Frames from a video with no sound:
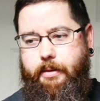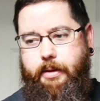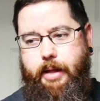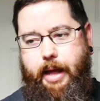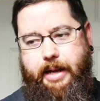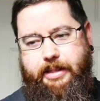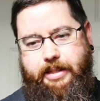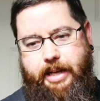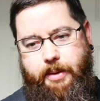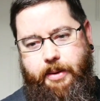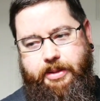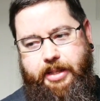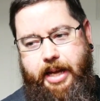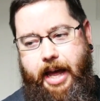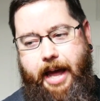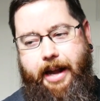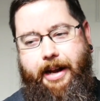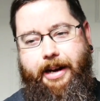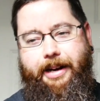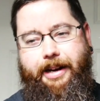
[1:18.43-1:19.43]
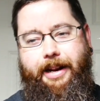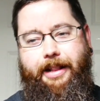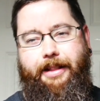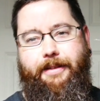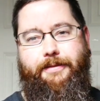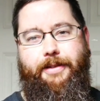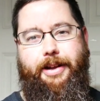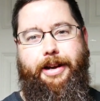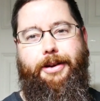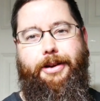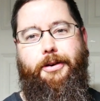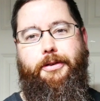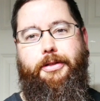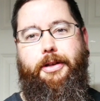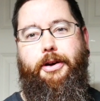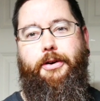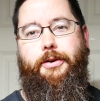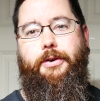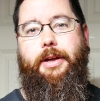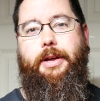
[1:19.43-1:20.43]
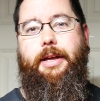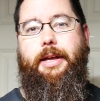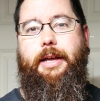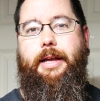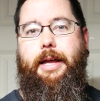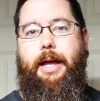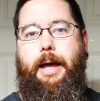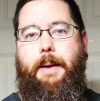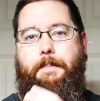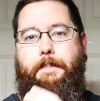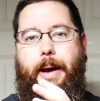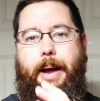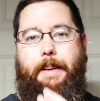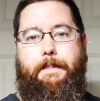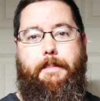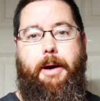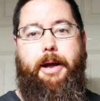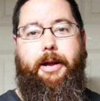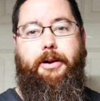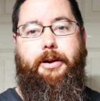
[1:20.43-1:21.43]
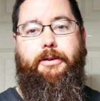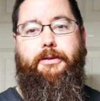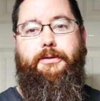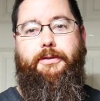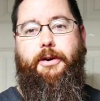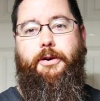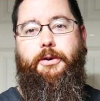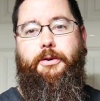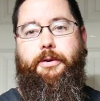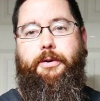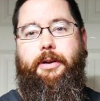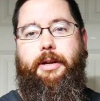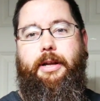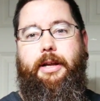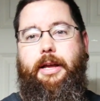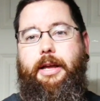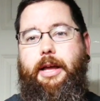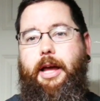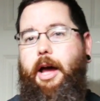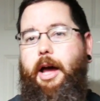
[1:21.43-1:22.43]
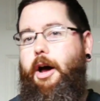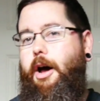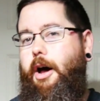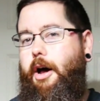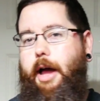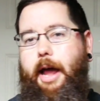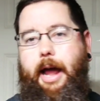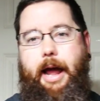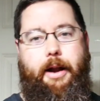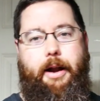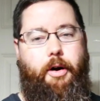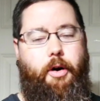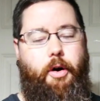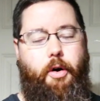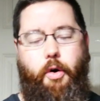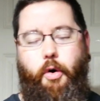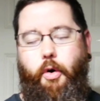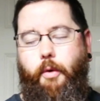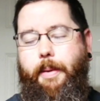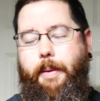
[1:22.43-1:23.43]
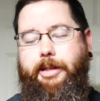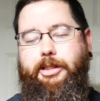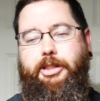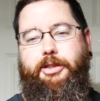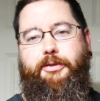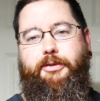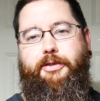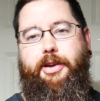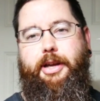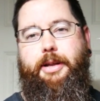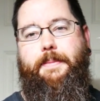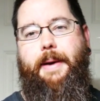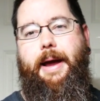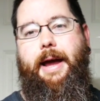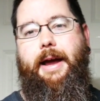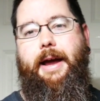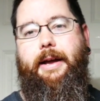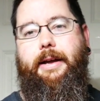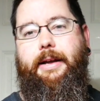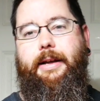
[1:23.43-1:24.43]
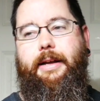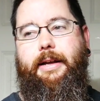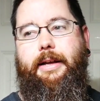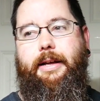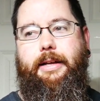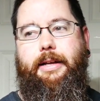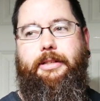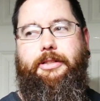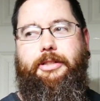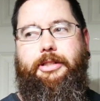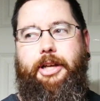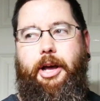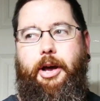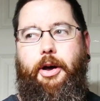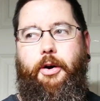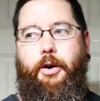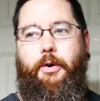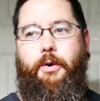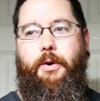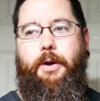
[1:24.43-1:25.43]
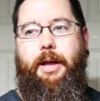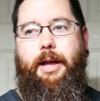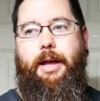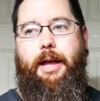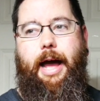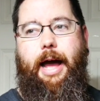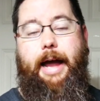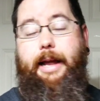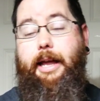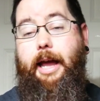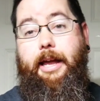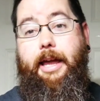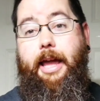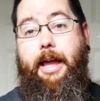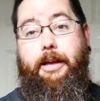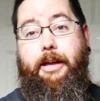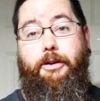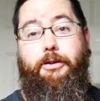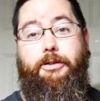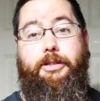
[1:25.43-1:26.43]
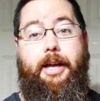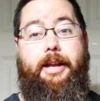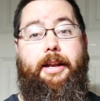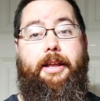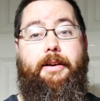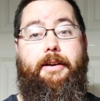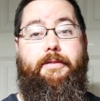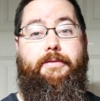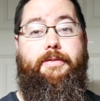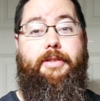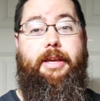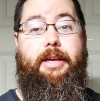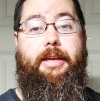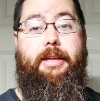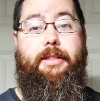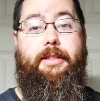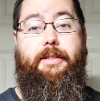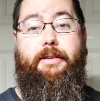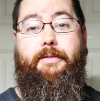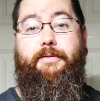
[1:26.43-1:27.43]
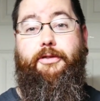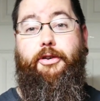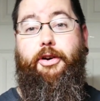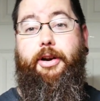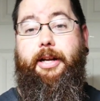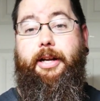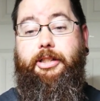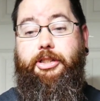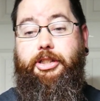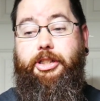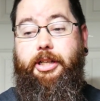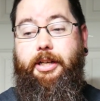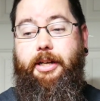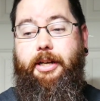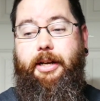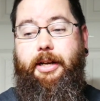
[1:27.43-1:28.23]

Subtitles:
As I was editing the video though, my microphone had a whole bunch of feedback, so I can't use any of the footage.